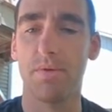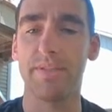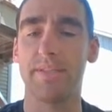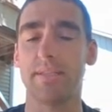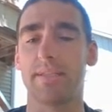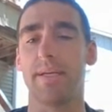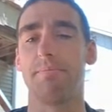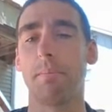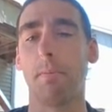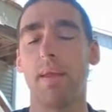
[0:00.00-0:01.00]
360.
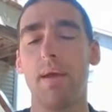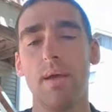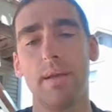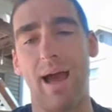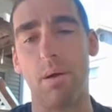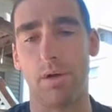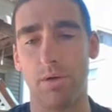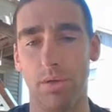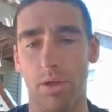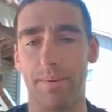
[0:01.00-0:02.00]
Now we're going
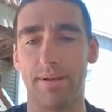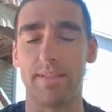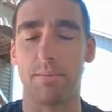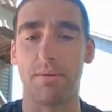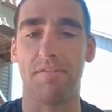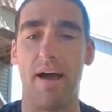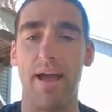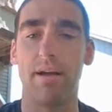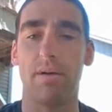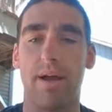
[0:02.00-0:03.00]
to do a little bit of
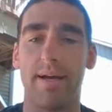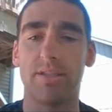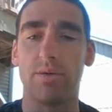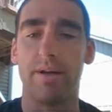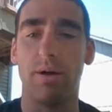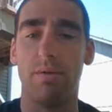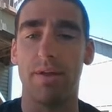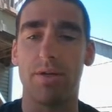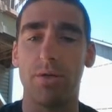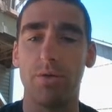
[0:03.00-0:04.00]
simplifying. Okay, so I know
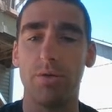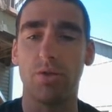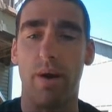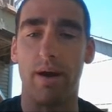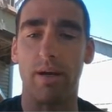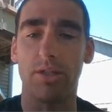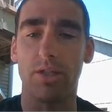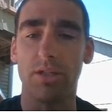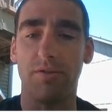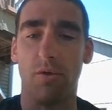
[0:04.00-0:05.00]
that 2 squared is
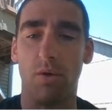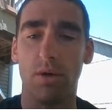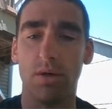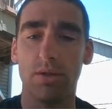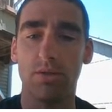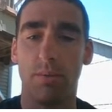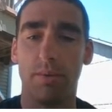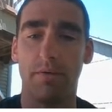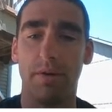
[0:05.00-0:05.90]
just 4. So I'm going